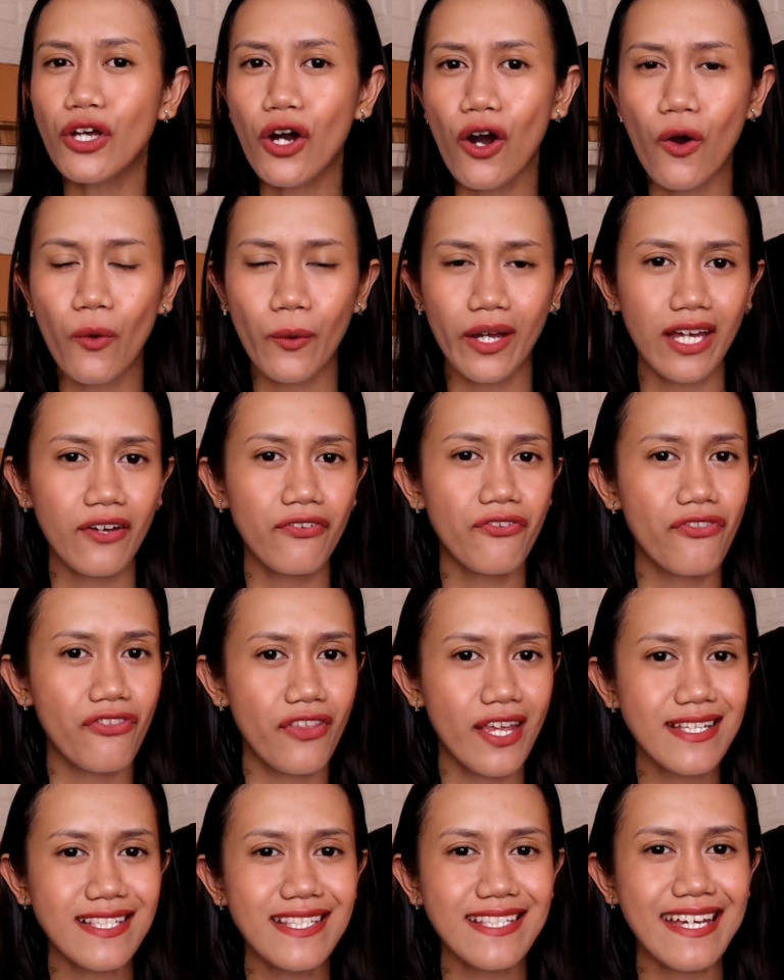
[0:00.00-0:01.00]
know if
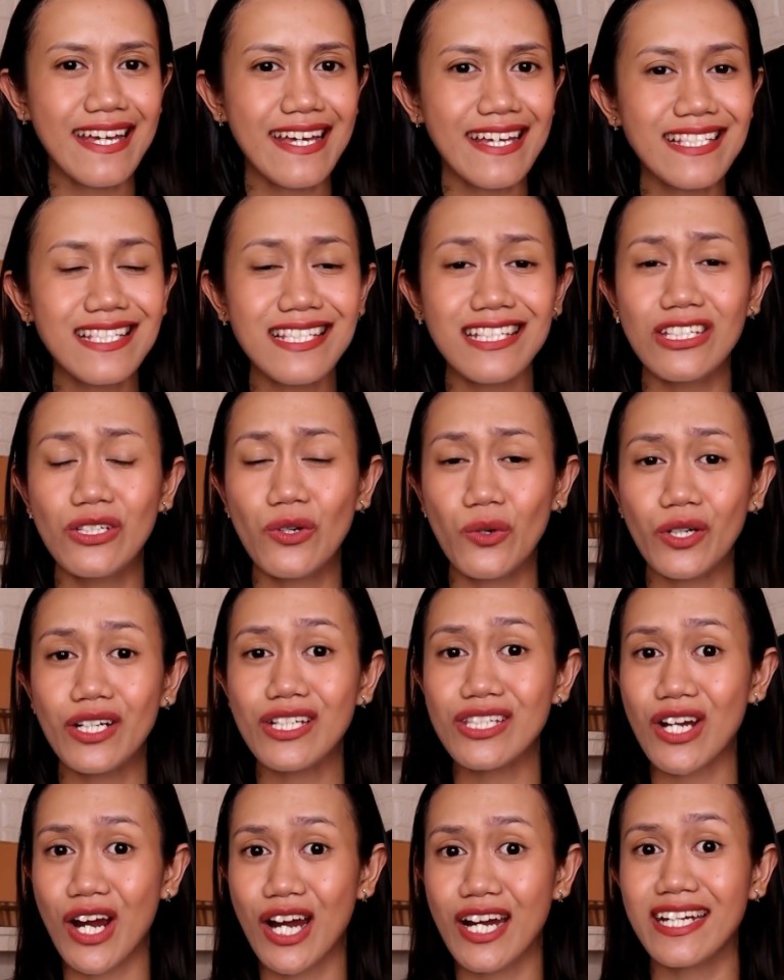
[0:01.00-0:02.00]
this is your
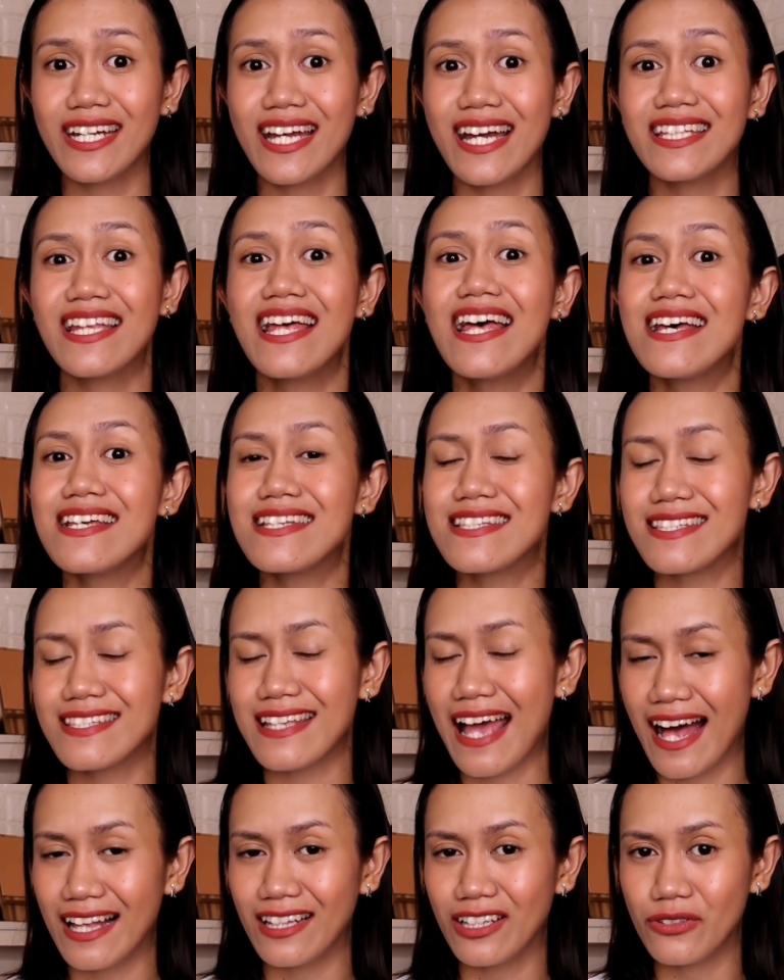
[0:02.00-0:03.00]
target
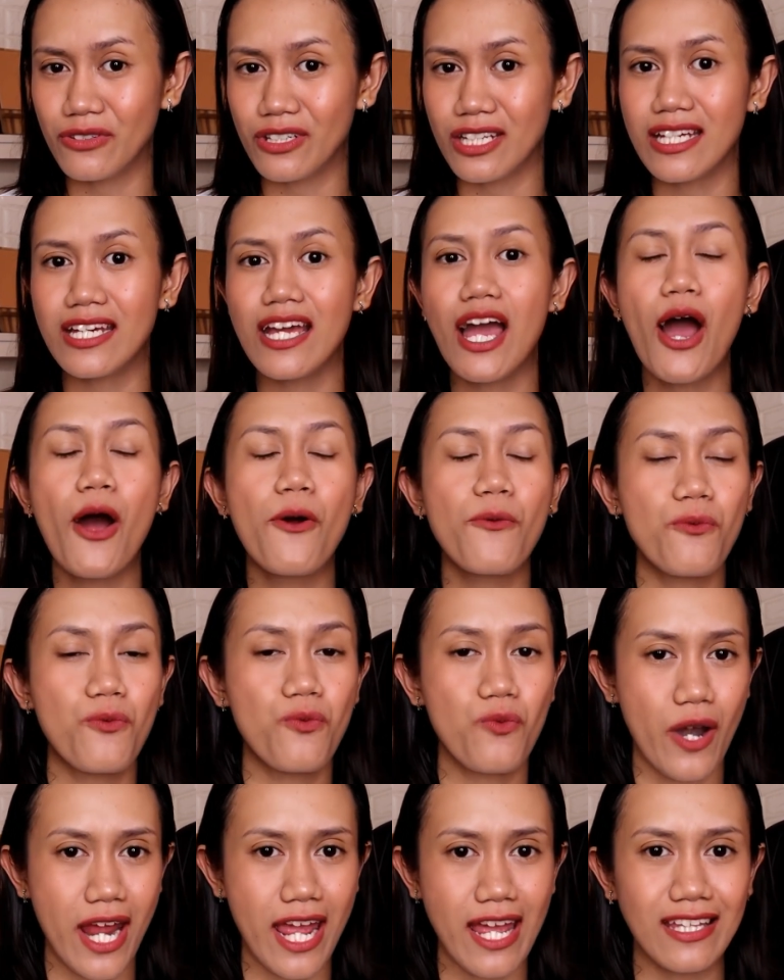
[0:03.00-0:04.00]
salary
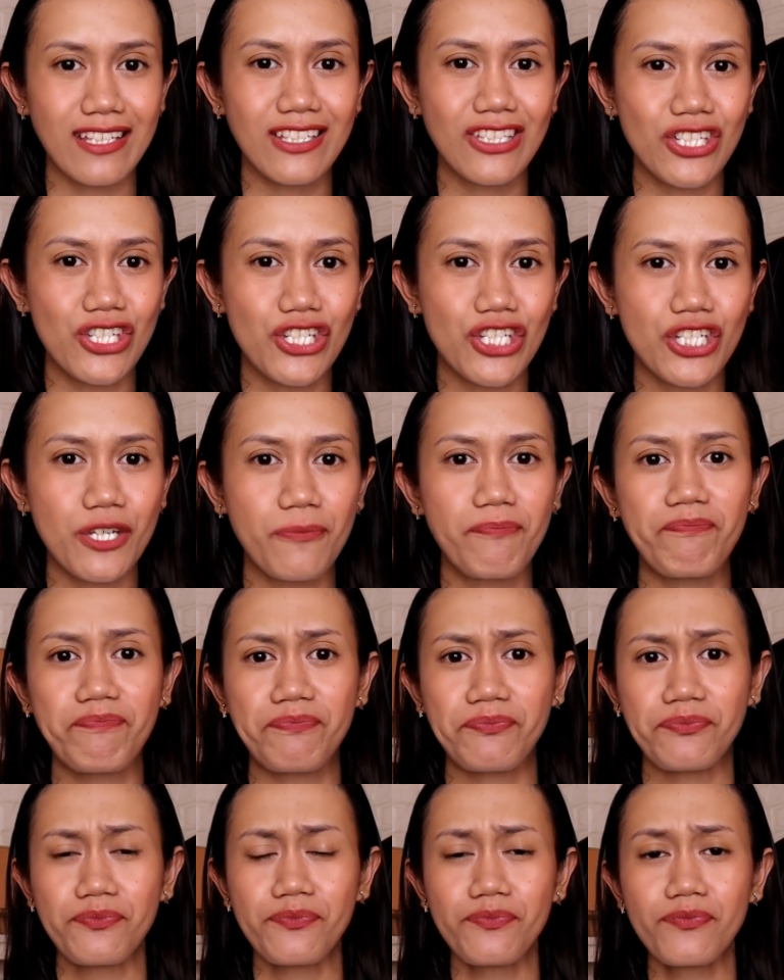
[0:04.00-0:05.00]
range.
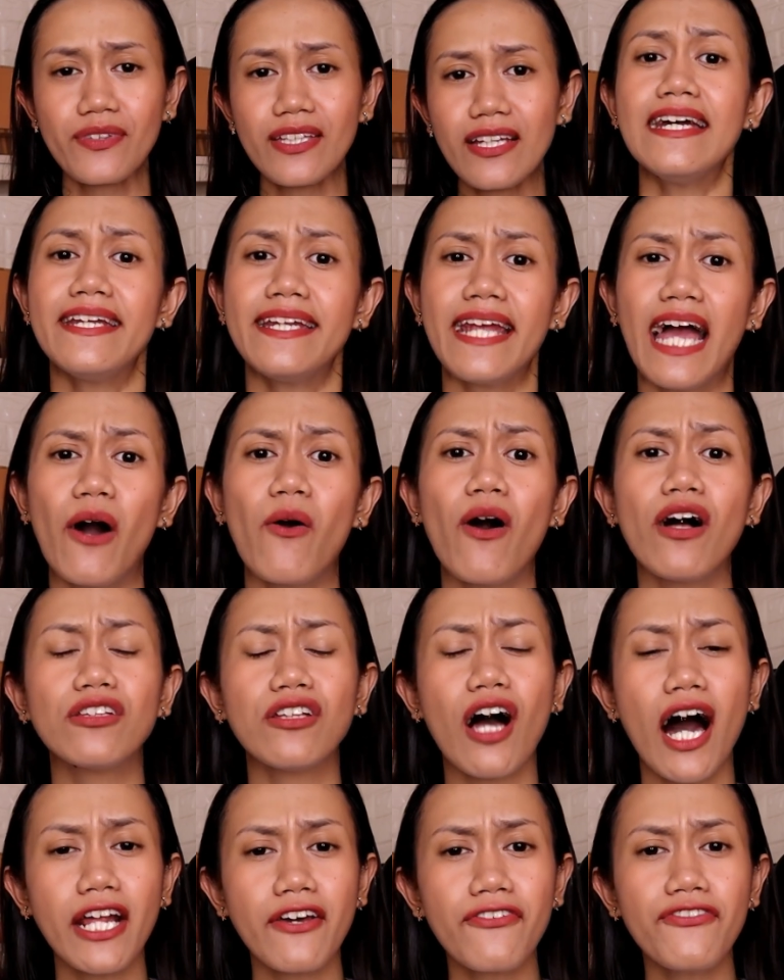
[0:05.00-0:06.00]
Now, a
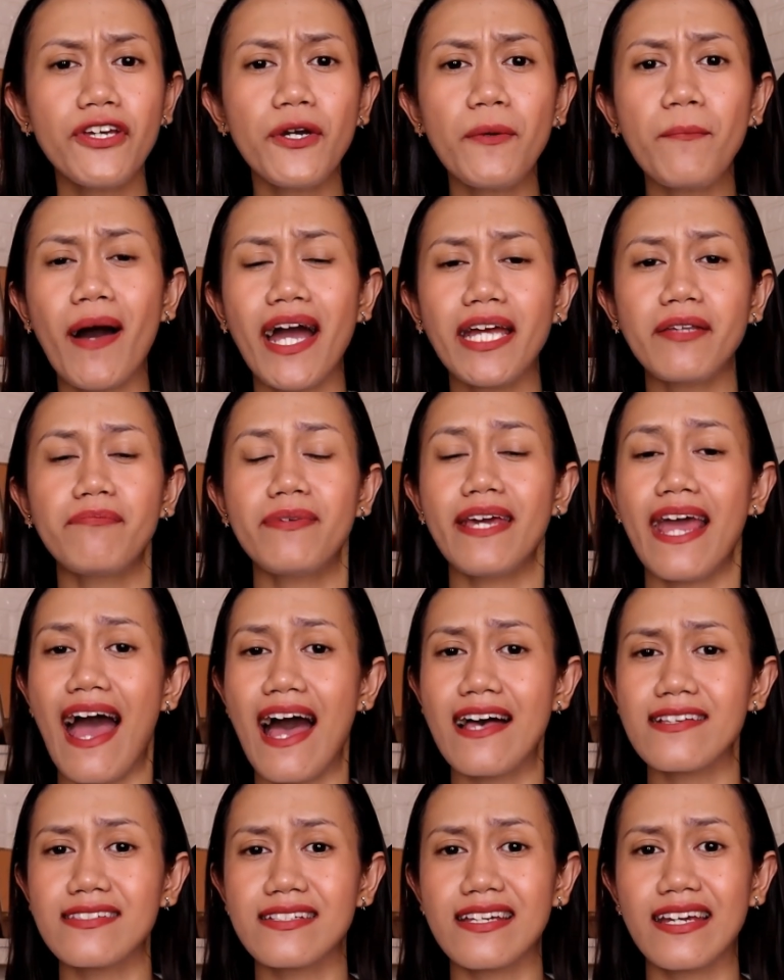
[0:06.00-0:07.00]
lot of you might be
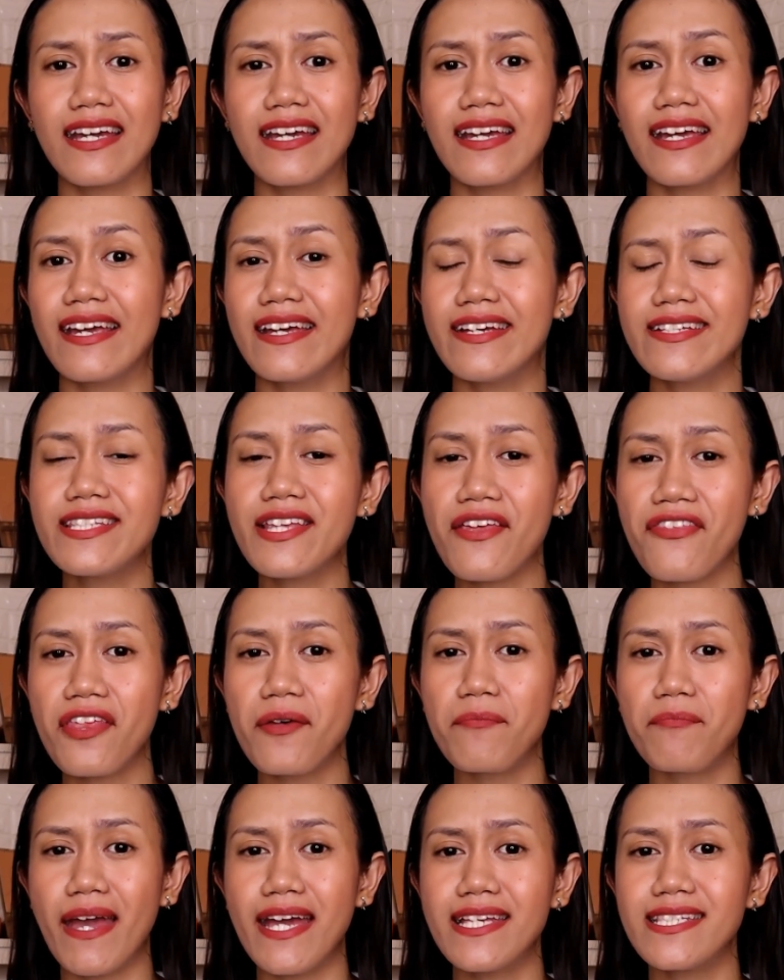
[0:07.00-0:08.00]
asking, is
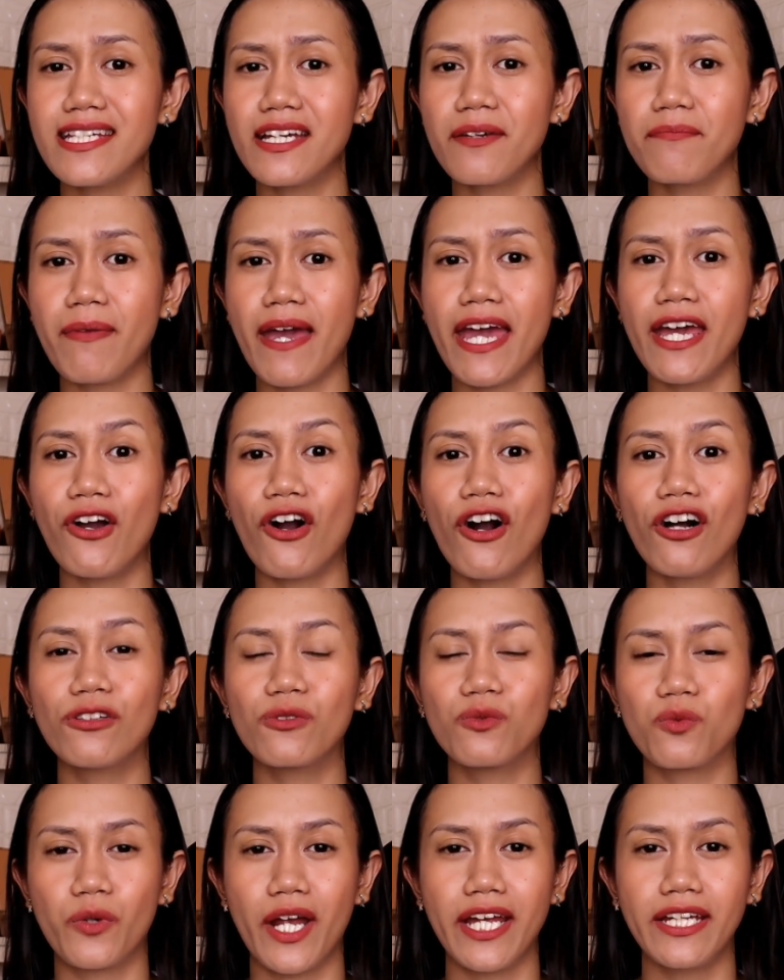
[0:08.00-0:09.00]
the basic pay
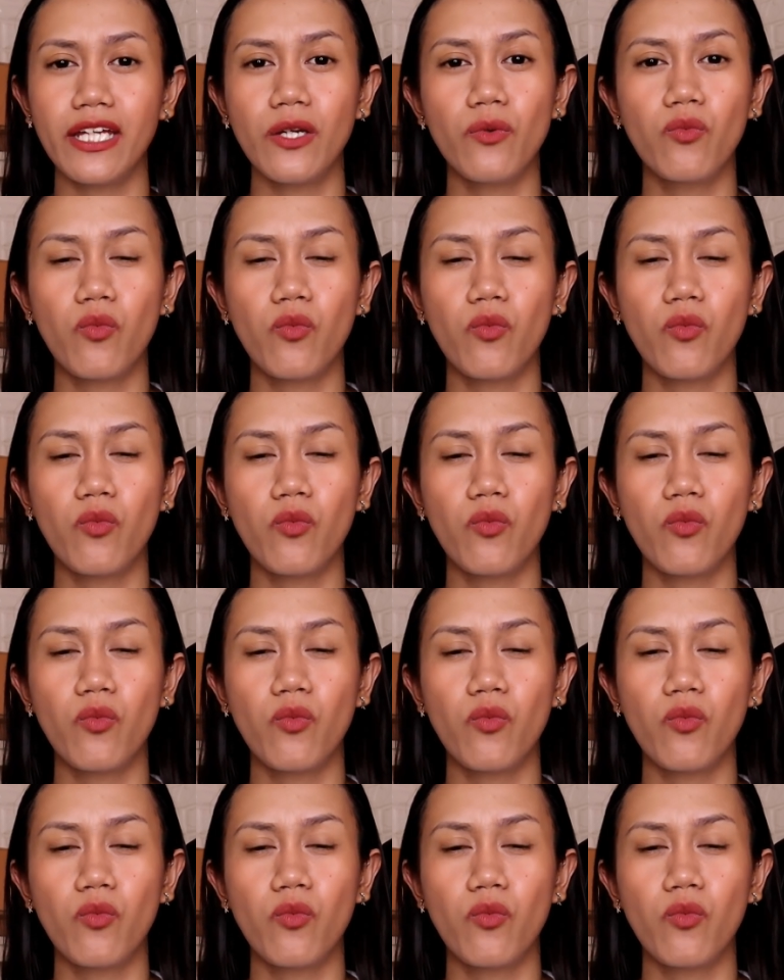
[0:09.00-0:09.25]
already